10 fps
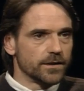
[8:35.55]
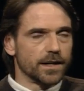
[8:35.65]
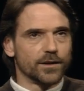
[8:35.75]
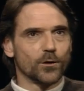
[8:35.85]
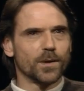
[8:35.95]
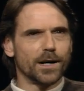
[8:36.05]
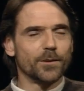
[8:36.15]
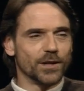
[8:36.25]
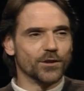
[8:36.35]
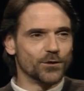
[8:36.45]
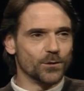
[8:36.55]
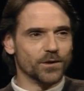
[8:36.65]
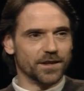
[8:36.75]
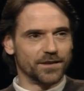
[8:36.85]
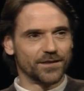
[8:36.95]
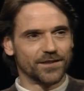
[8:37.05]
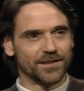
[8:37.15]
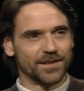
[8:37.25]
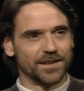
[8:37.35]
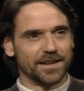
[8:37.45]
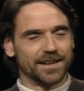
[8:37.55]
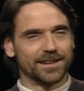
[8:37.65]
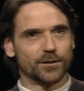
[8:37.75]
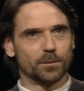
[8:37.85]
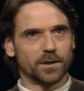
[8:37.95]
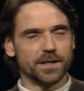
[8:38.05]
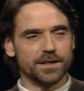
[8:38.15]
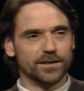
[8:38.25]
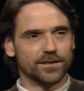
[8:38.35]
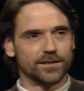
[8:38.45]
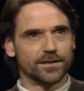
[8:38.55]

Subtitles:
And I thought, well, how are we going to do this to please,